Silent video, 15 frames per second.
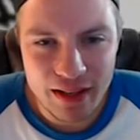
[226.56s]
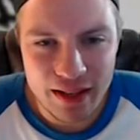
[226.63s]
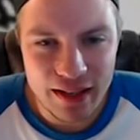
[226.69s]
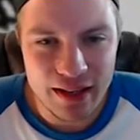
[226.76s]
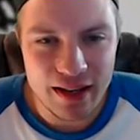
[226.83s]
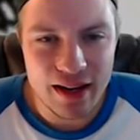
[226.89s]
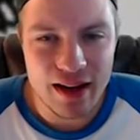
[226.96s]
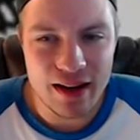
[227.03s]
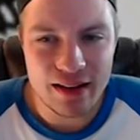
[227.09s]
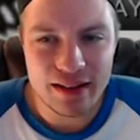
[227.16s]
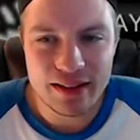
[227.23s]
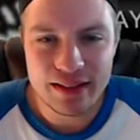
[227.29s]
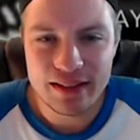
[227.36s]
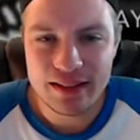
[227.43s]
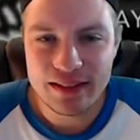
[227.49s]
Ugh.
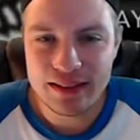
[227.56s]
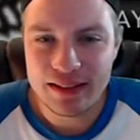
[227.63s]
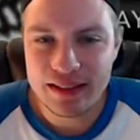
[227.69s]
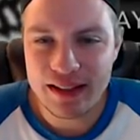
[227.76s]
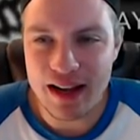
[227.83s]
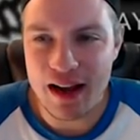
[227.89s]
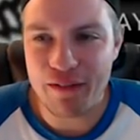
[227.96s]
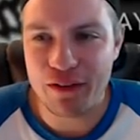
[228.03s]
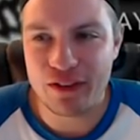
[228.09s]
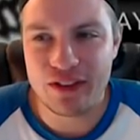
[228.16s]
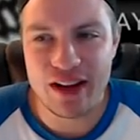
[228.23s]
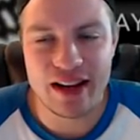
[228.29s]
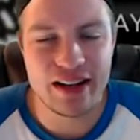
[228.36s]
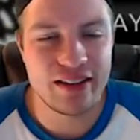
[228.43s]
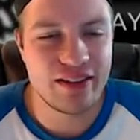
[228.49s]
Conference
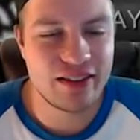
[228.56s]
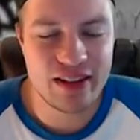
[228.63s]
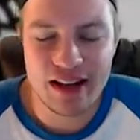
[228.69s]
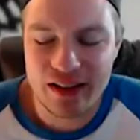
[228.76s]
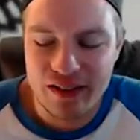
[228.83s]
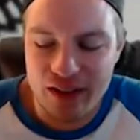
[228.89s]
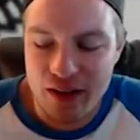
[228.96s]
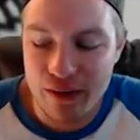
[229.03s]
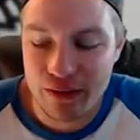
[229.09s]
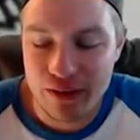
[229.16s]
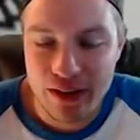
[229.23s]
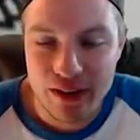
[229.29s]
standings. Let's get into those